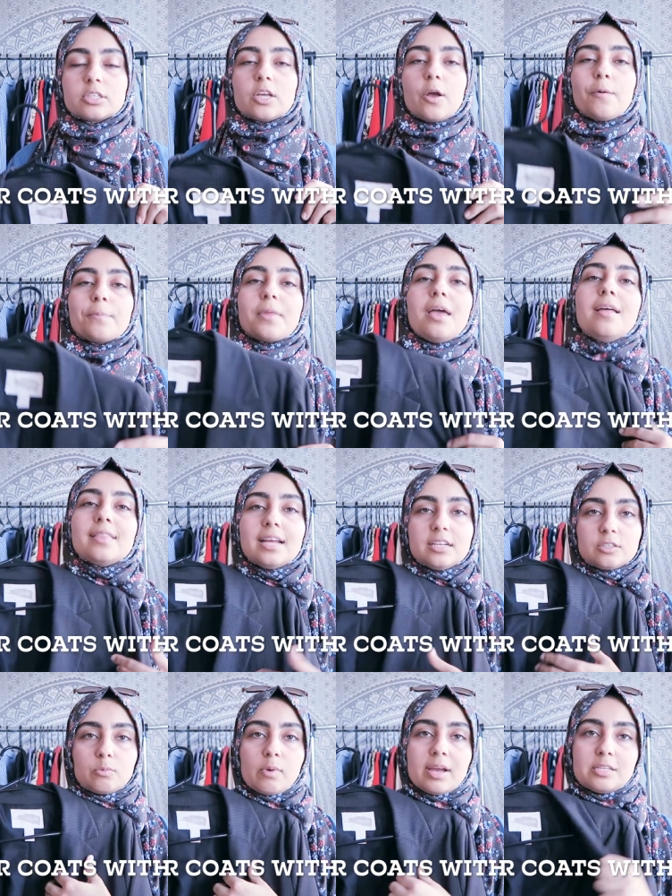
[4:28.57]
So that
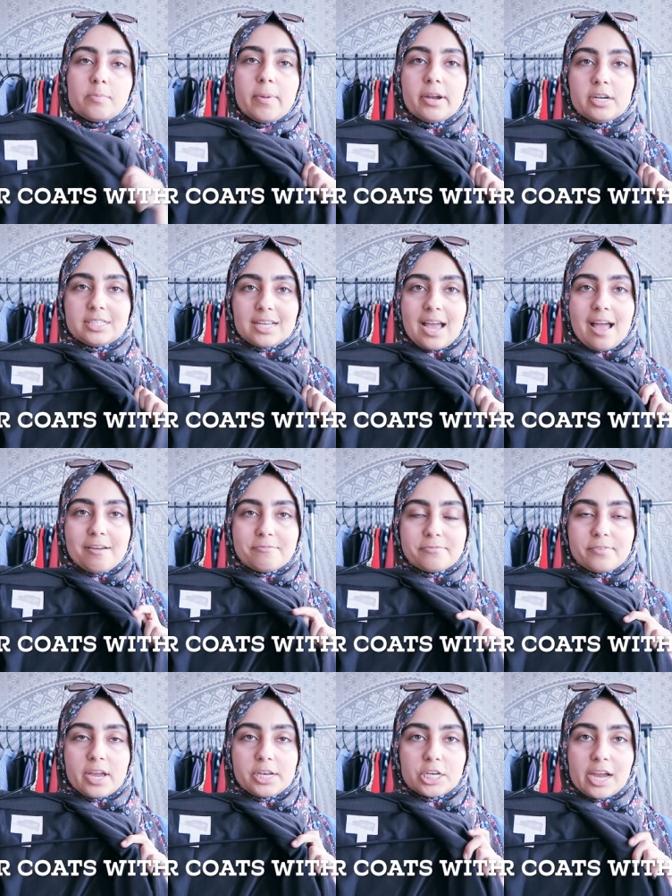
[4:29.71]
is why it's better to have
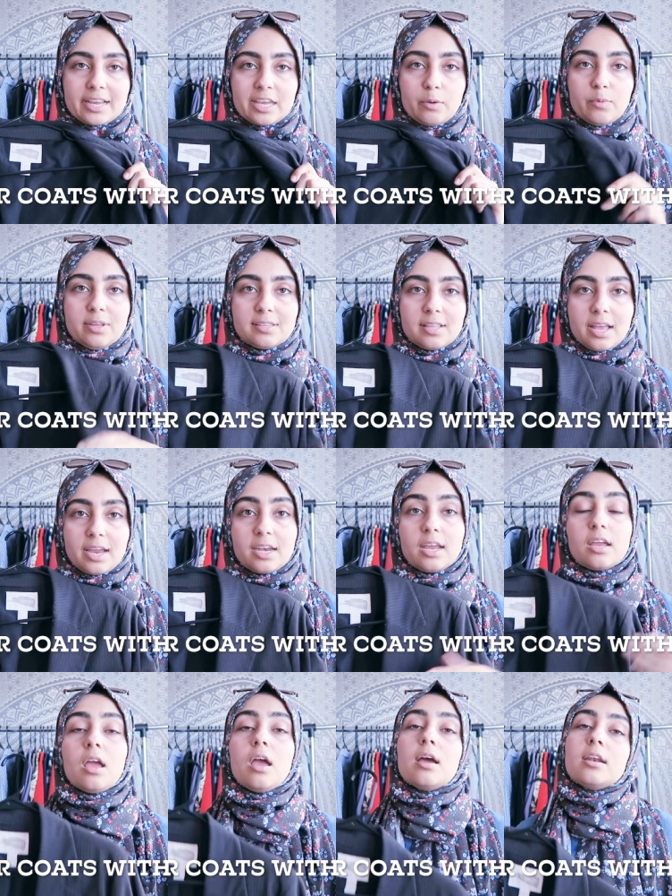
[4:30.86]
a jacket with
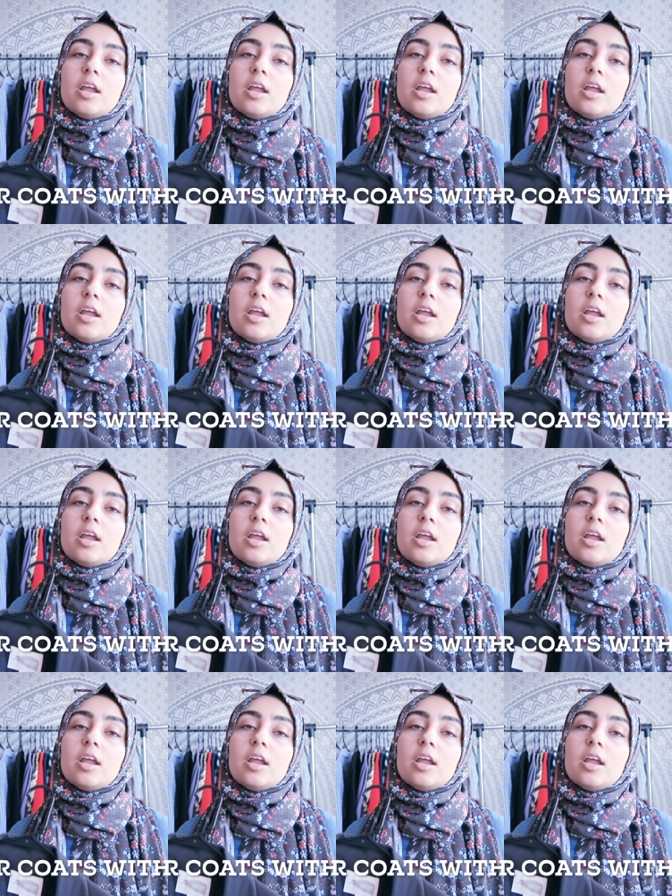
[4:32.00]
lining.